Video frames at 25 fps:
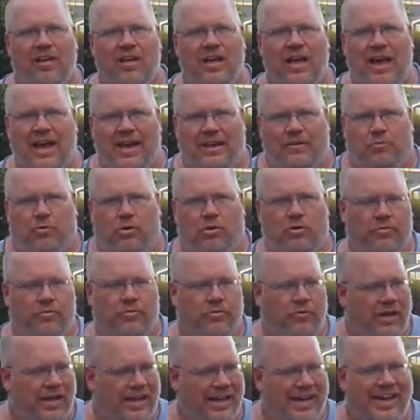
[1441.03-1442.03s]
I had to work with
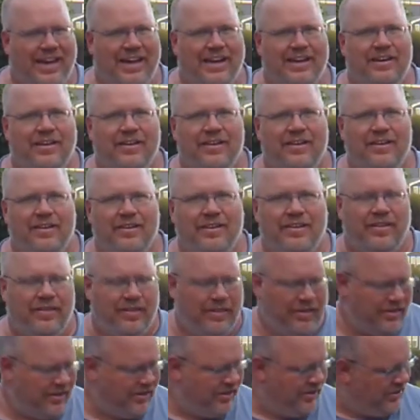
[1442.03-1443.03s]
what
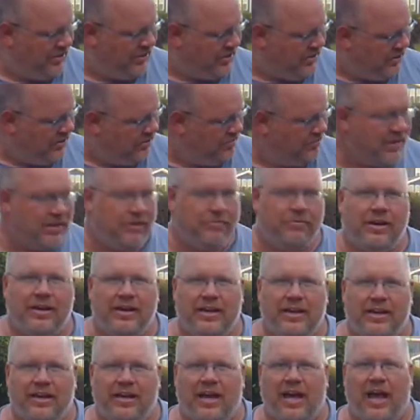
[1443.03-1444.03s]
I had.
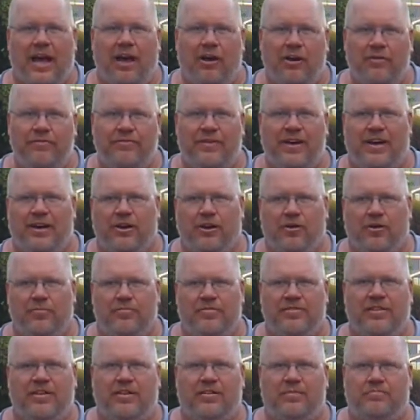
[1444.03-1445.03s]
Anyway, I hope that helps
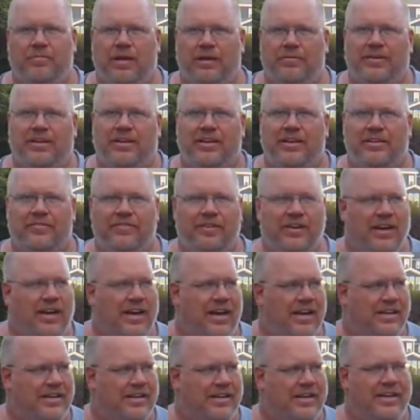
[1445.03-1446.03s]
y'all, maybe give you
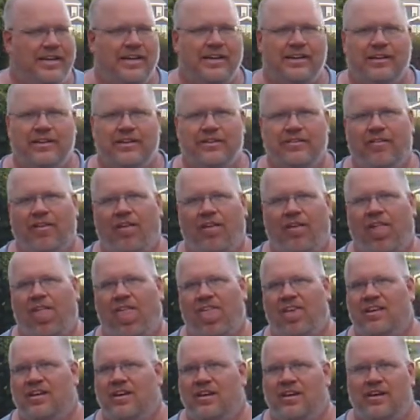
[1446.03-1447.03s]
an idea.
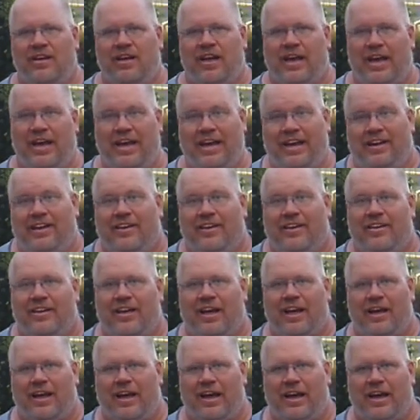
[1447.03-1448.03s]
Hey,
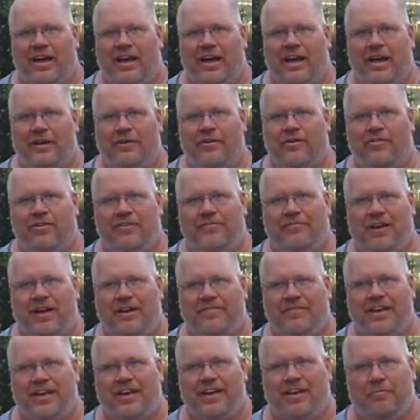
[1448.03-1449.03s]
I turned the
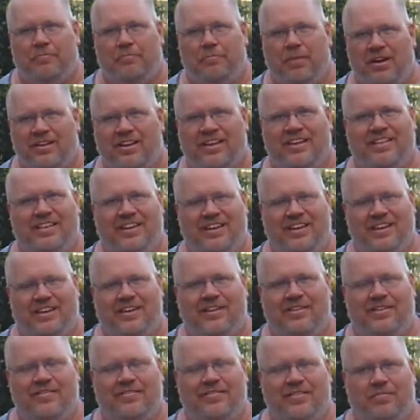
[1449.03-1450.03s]
5-gallon bucket lid
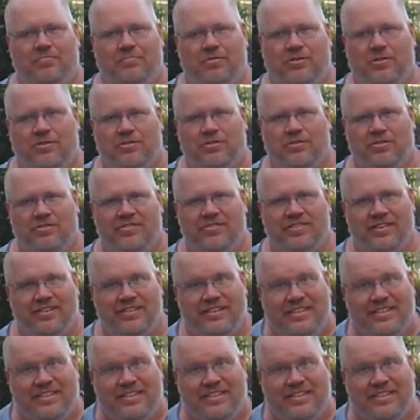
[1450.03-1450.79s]
into something cool, so.